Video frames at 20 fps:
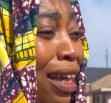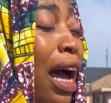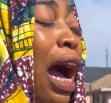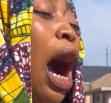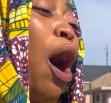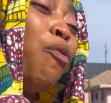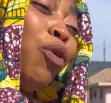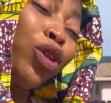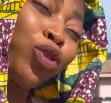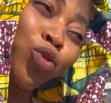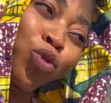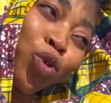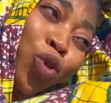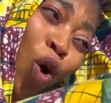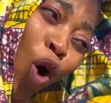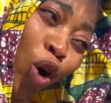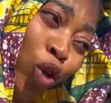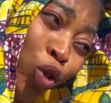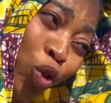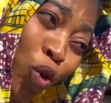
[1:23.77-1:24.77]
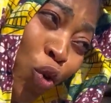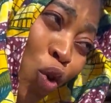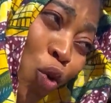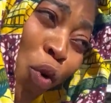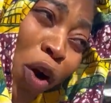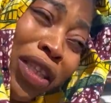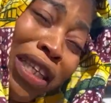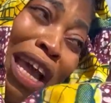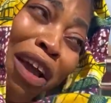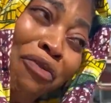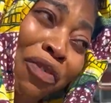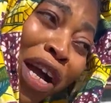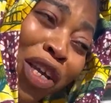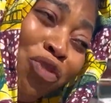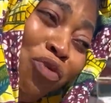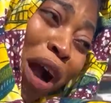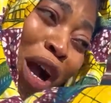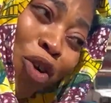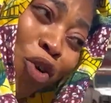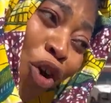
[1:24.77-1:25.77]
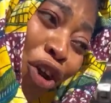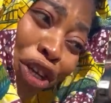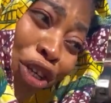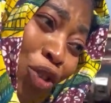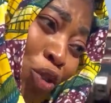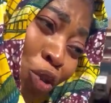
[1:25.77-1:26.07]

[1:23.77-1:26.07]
I want to go through whatever you are going